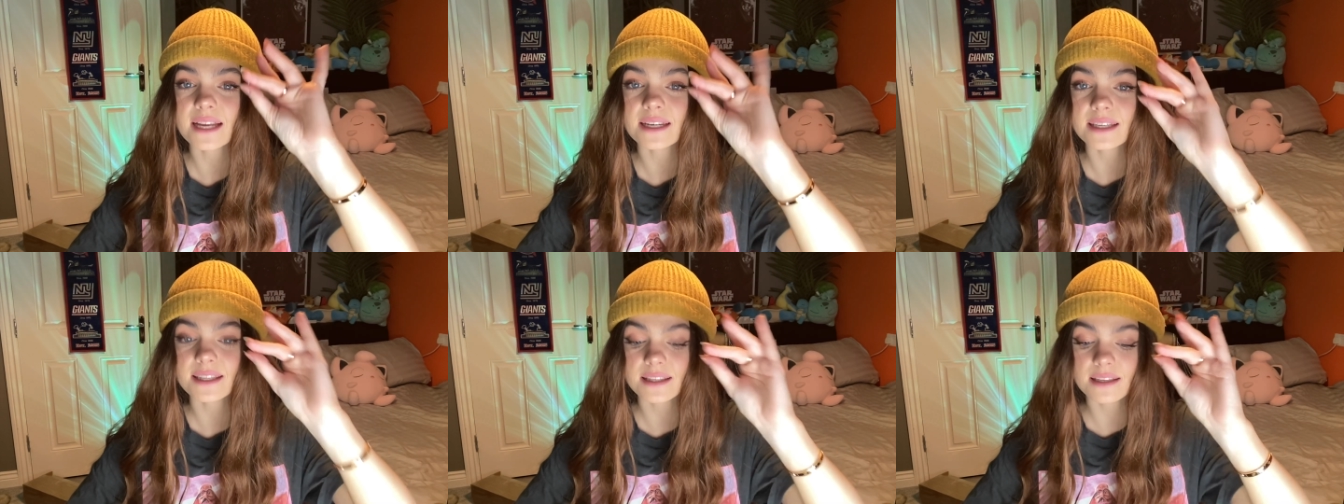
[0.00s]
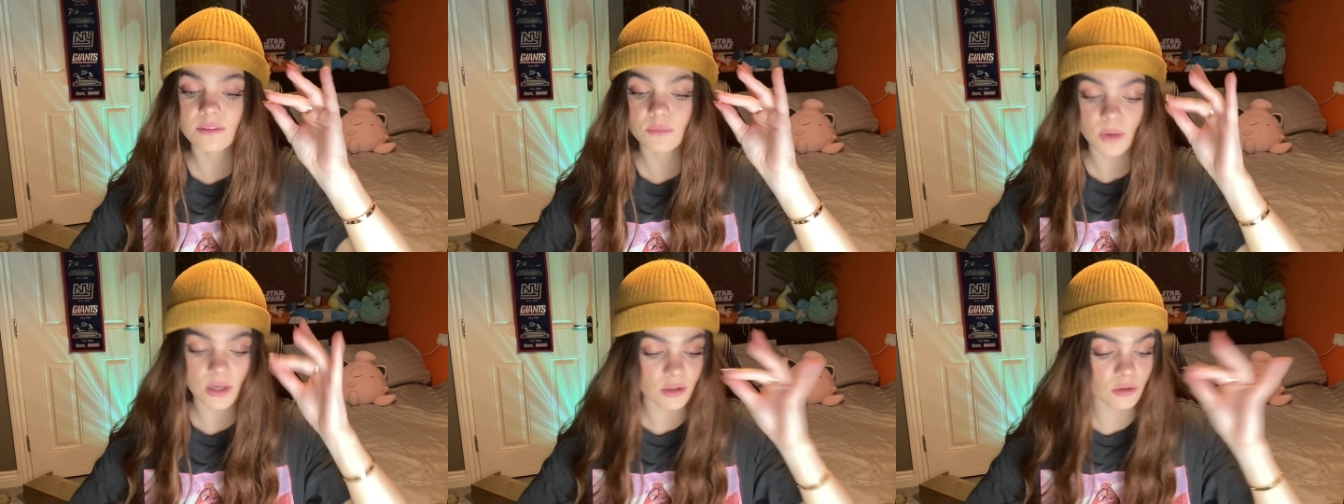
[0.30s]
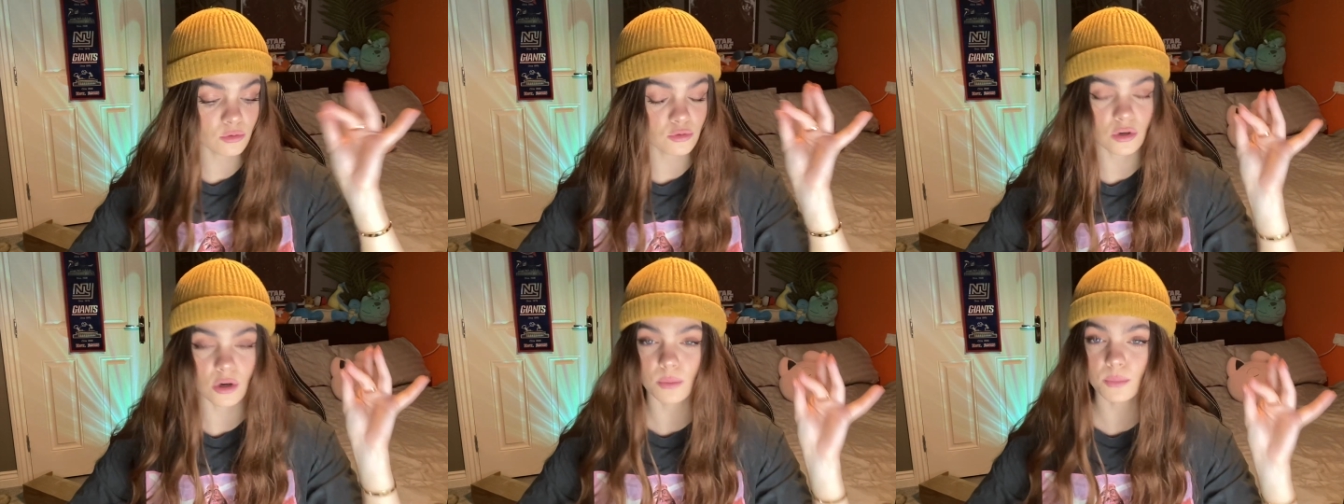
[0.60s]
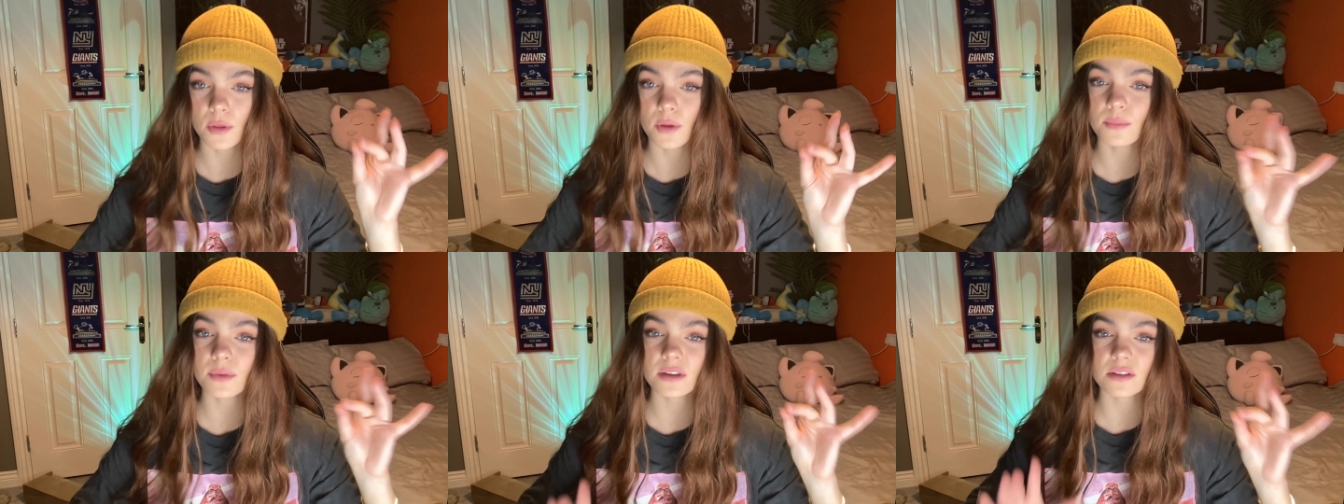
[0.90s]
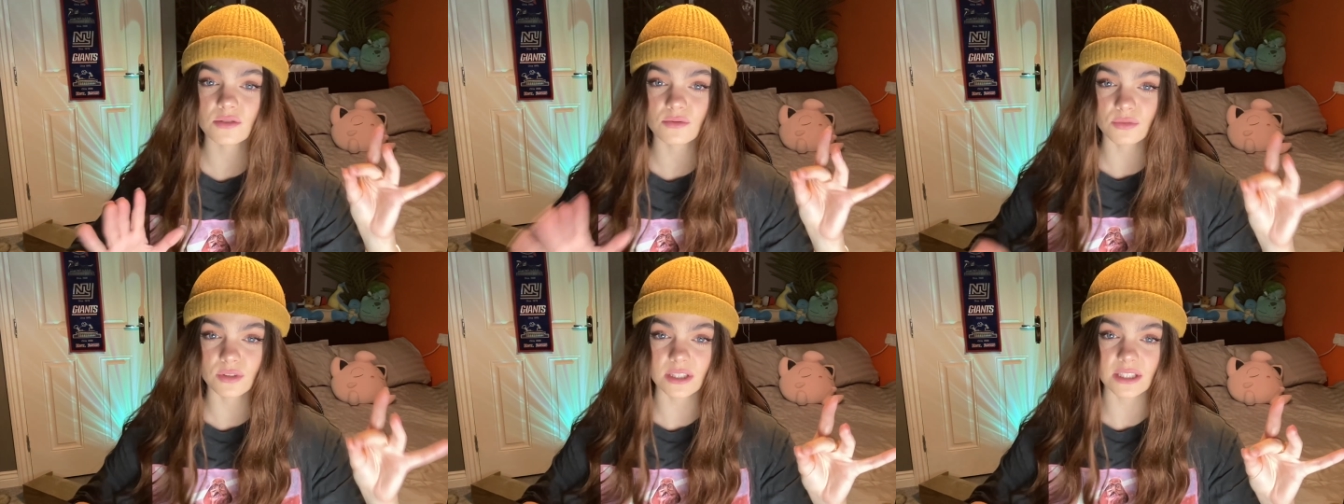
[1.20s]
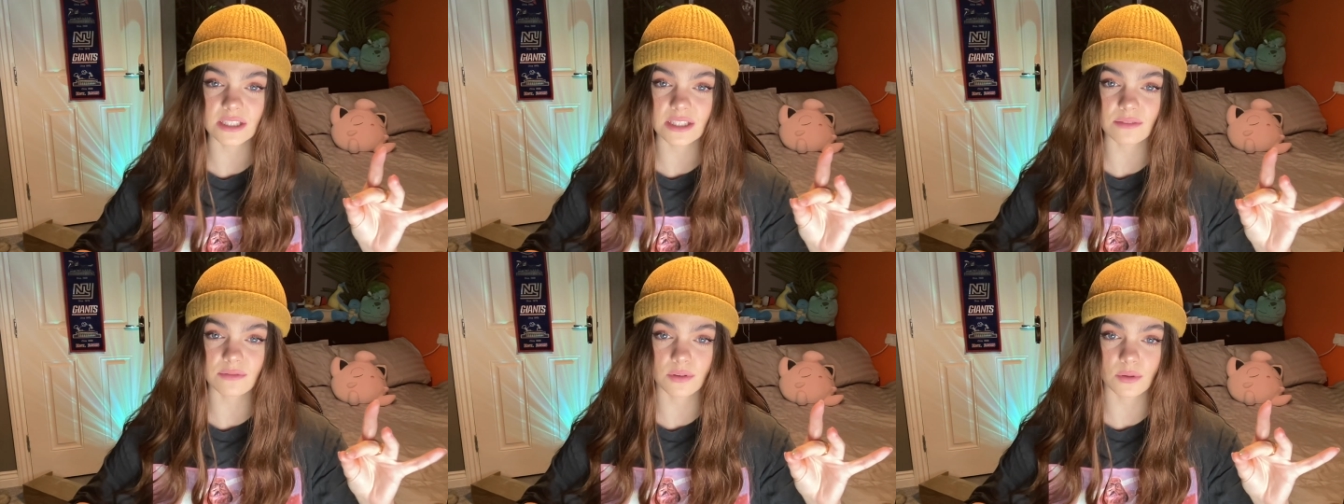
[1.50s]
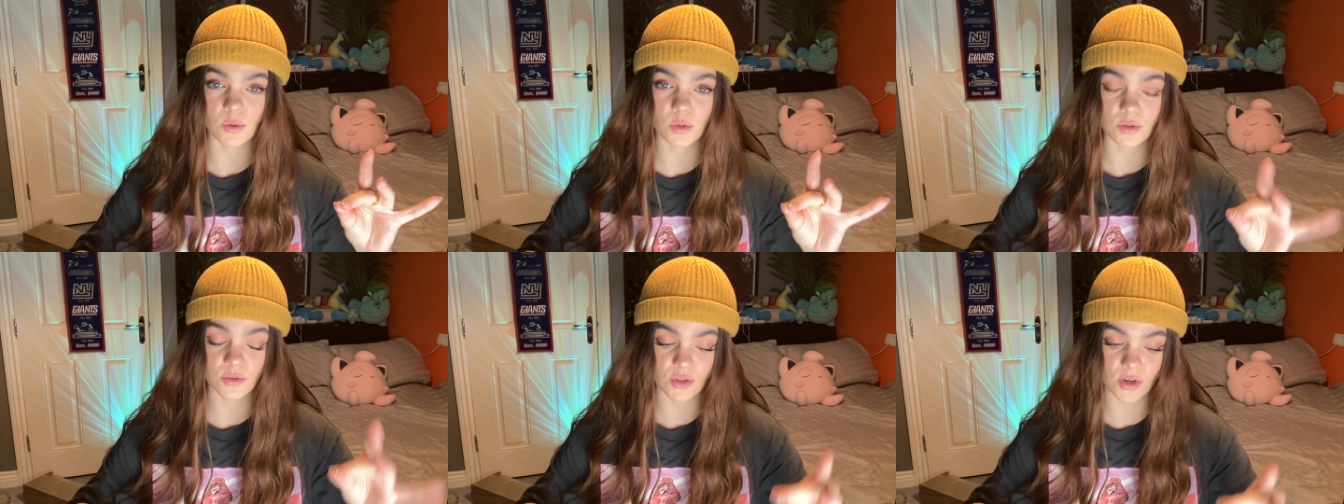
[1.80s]
and when you drop them, it's really
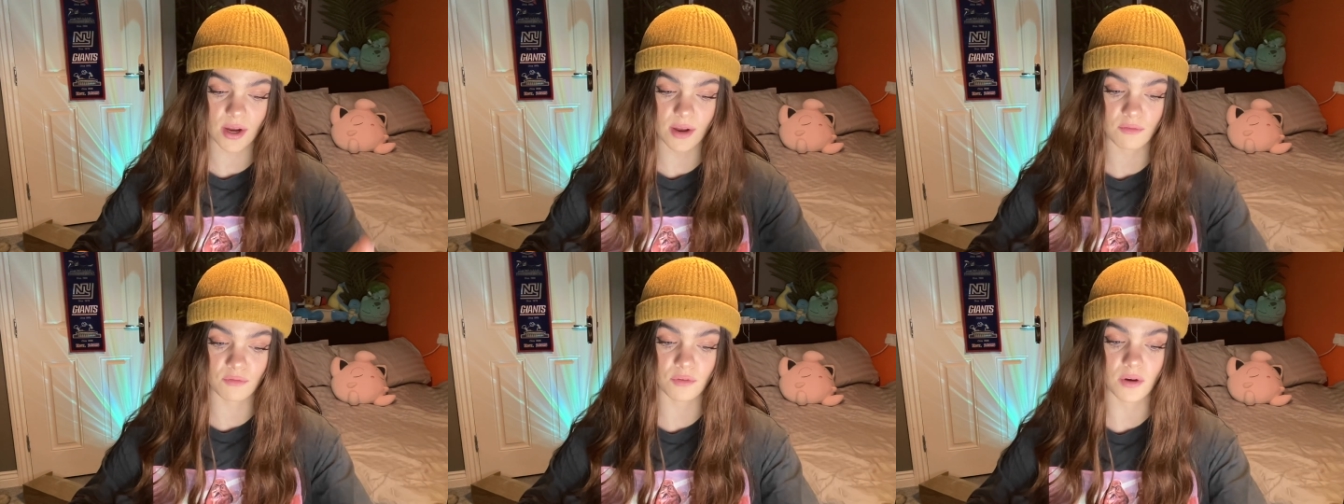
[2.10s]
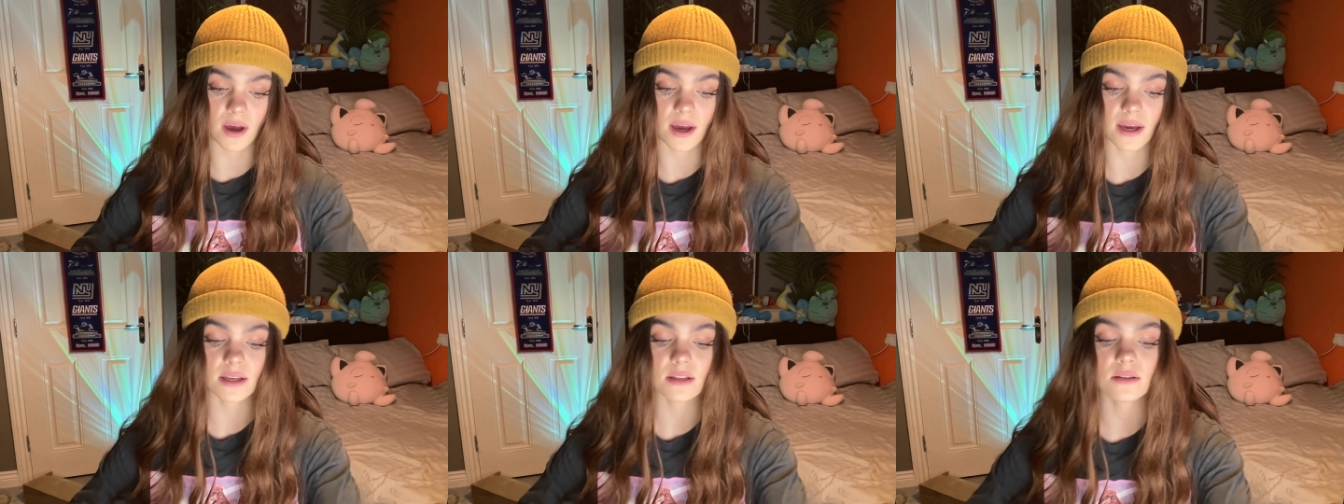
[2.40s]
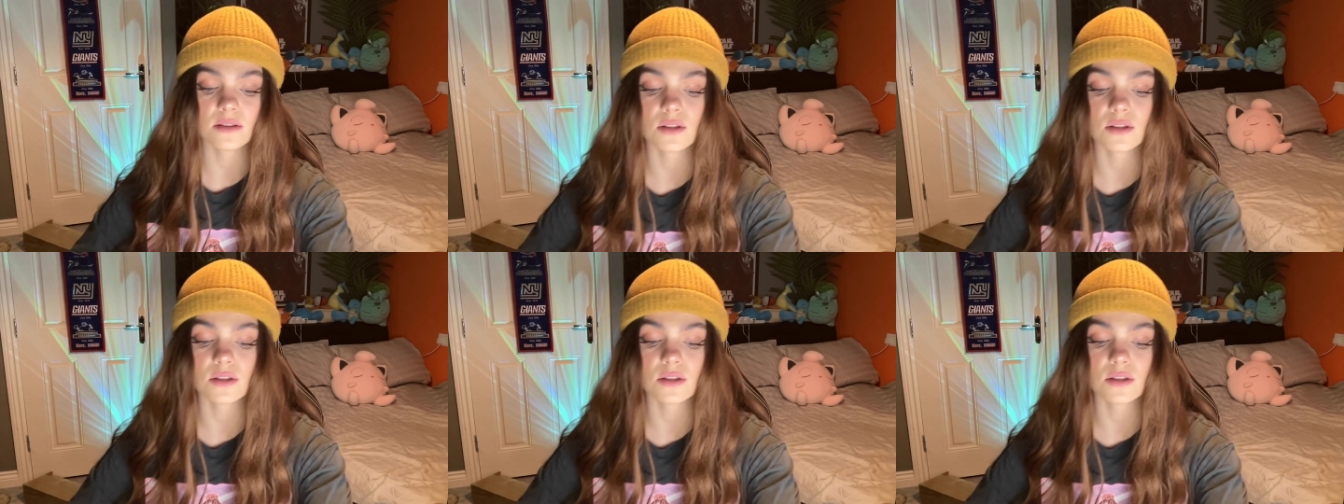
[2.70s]
difficult to try and find.